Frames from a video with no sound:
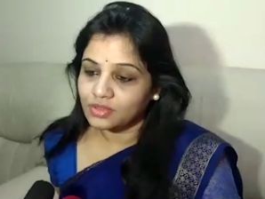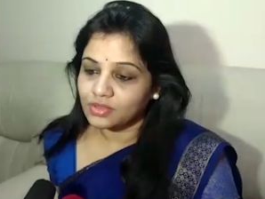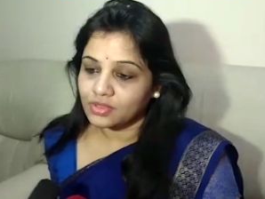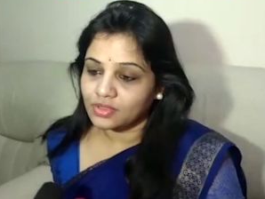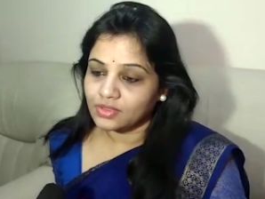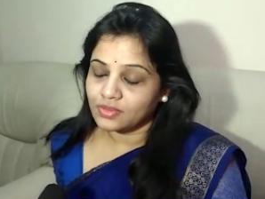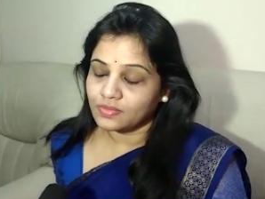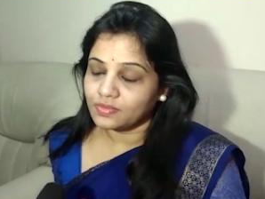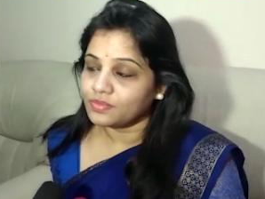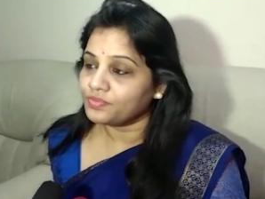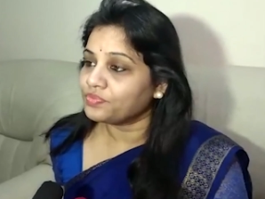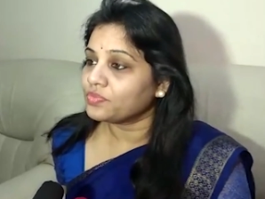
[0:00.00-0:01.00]
Yeah, ma'am. Please,
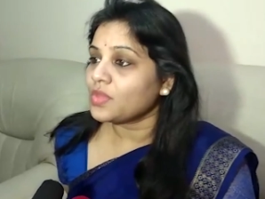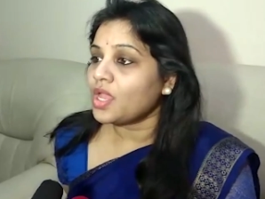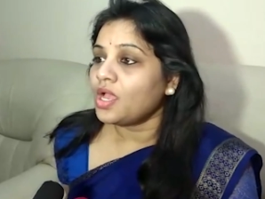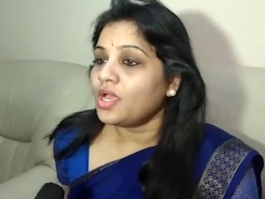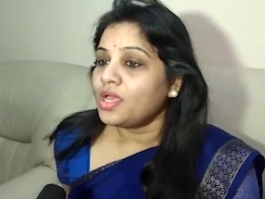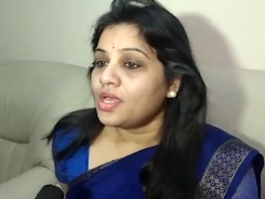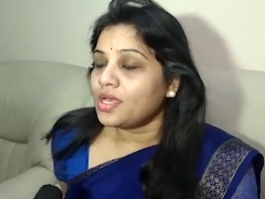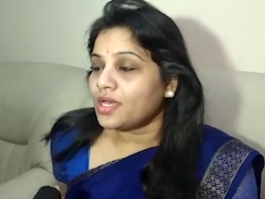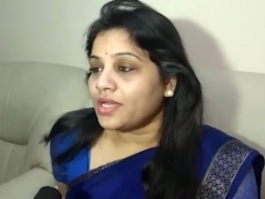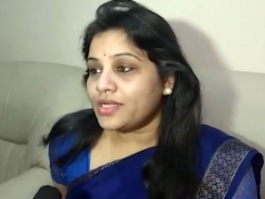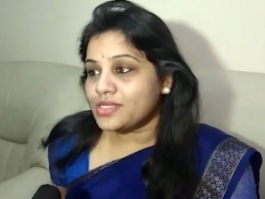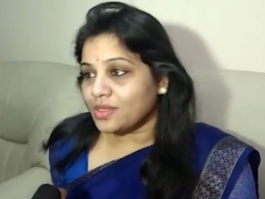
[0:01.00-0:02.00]
ma'am.
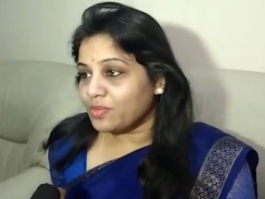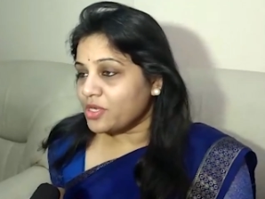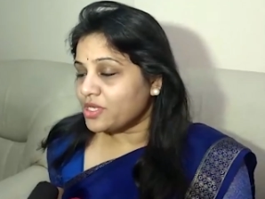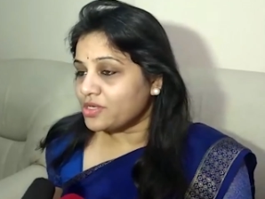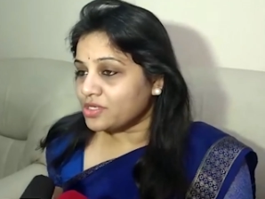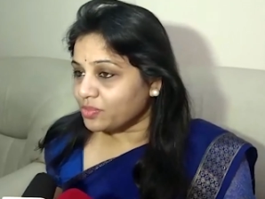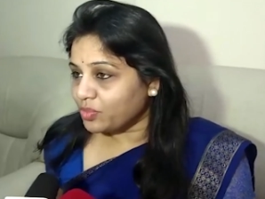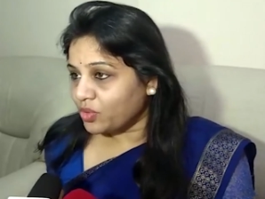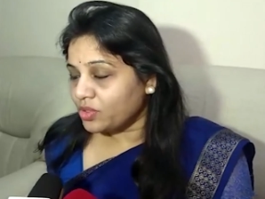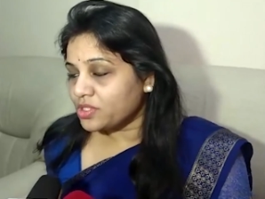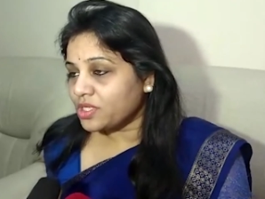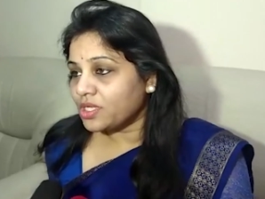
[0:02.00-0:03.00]
I had submitted
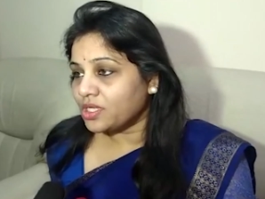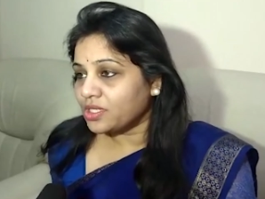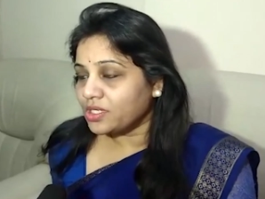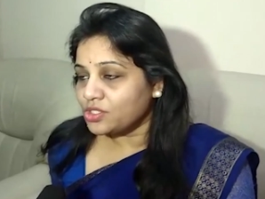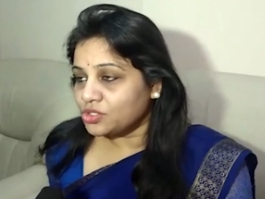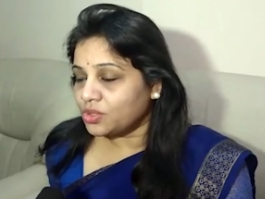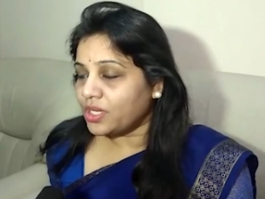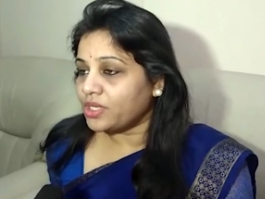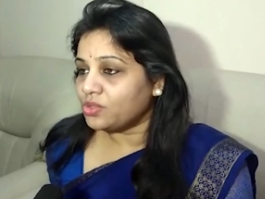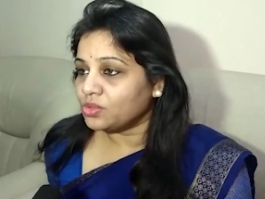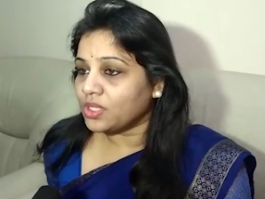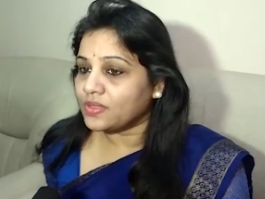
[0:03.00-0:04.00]
report uh, in July
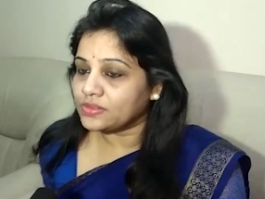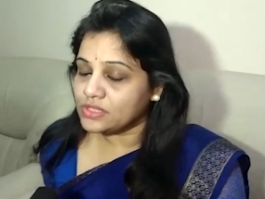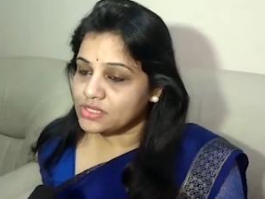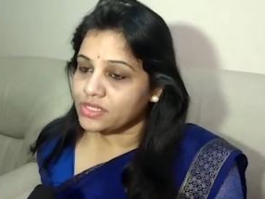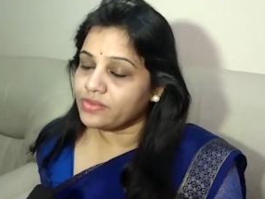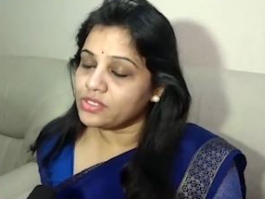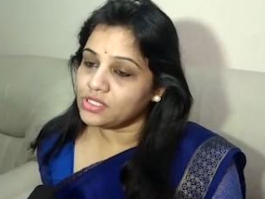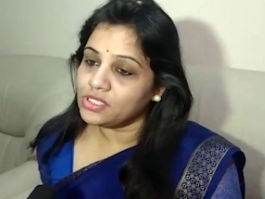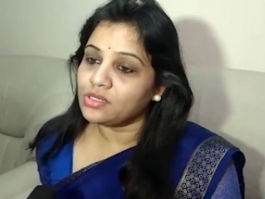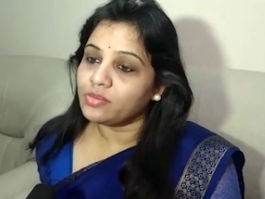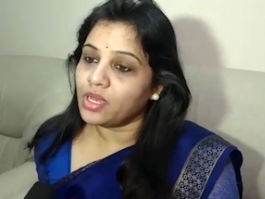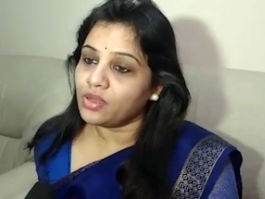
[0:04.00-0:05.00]

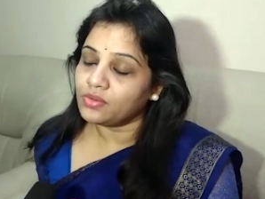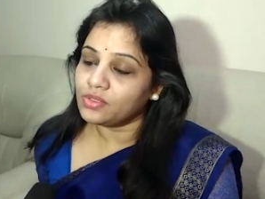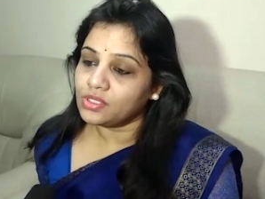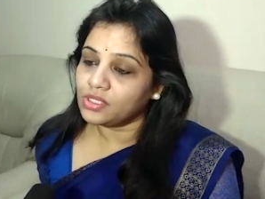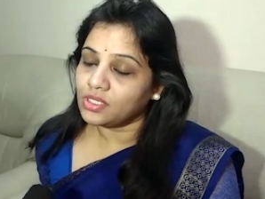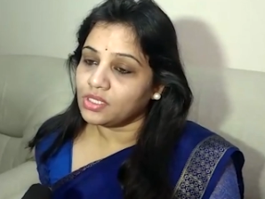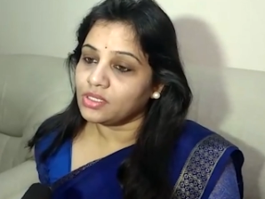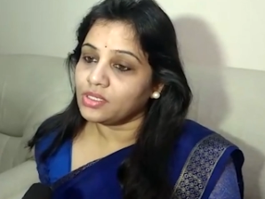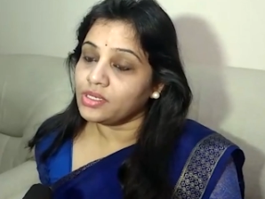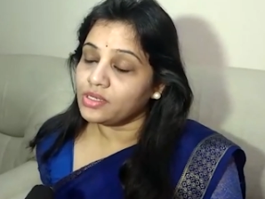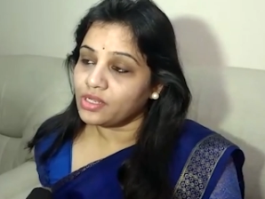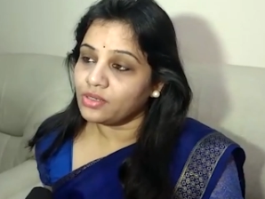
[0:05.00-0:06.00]
2017 about uh,
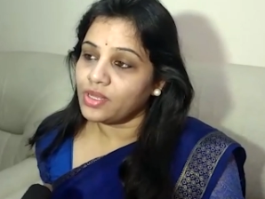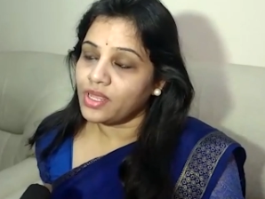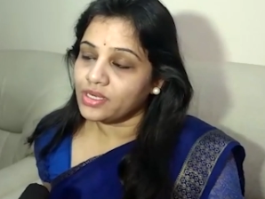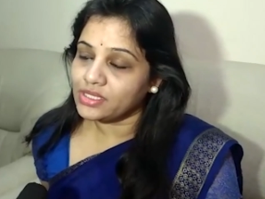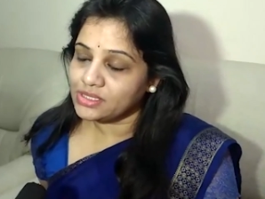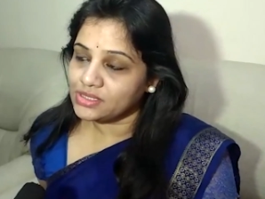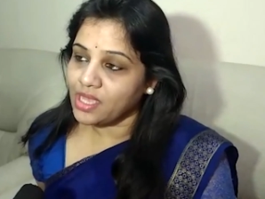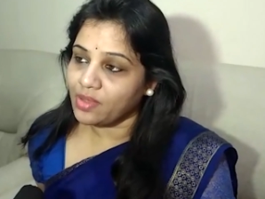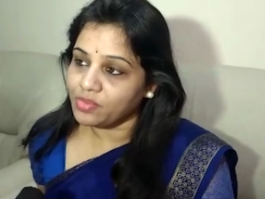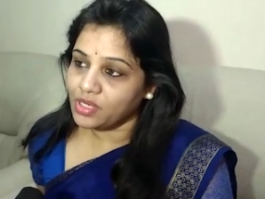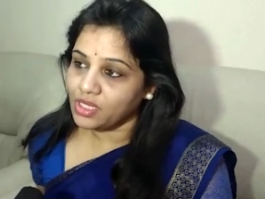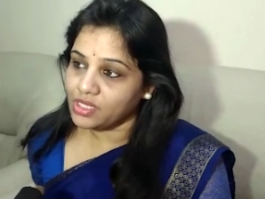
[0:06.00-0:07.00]
irregularities
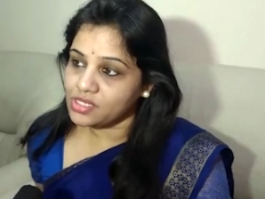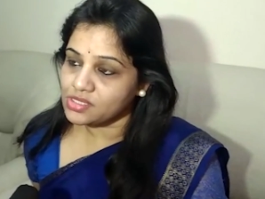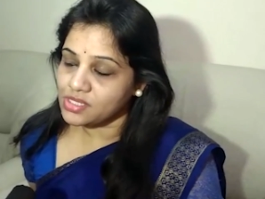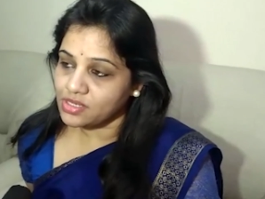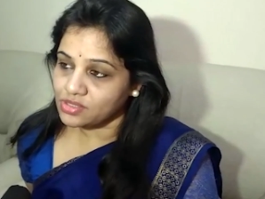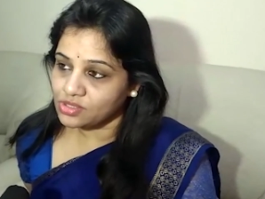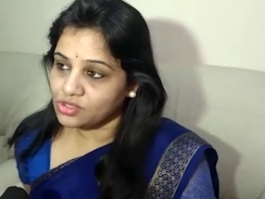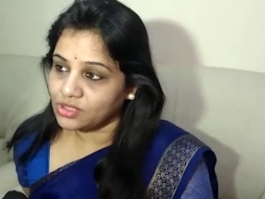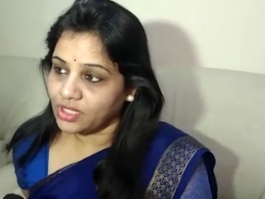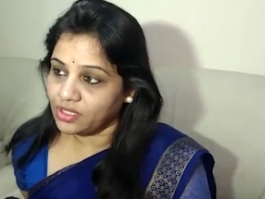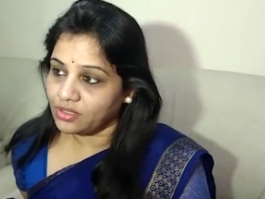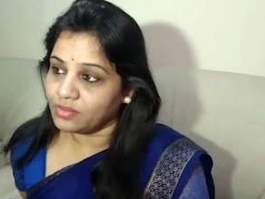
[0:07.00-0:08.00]
happening in Central
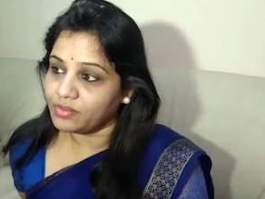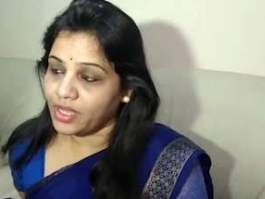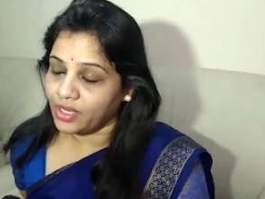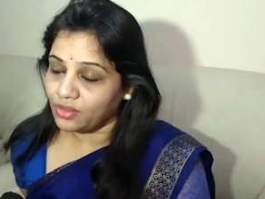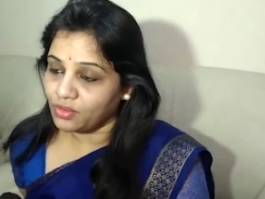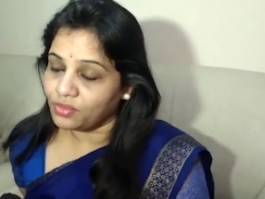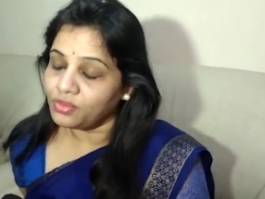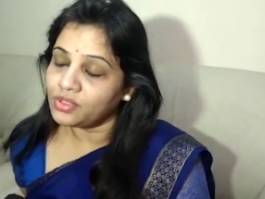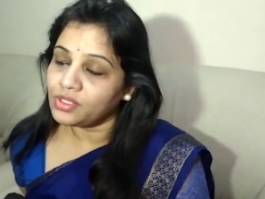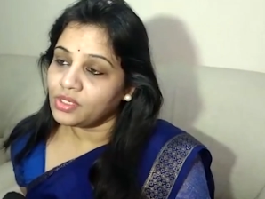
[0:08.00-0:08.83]
Jail, Bangalore.